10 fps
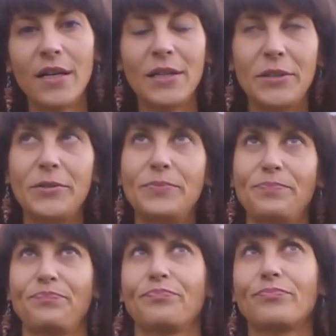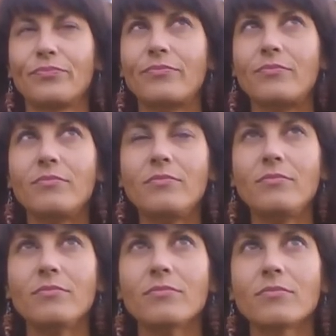
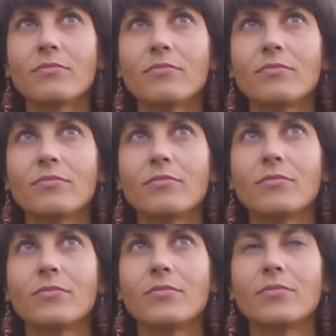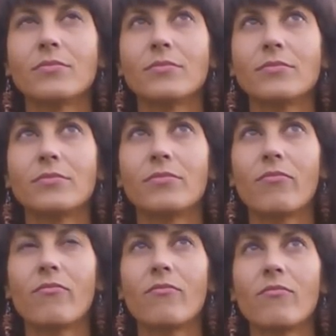
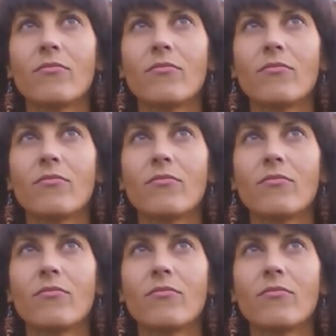Nobody speaks.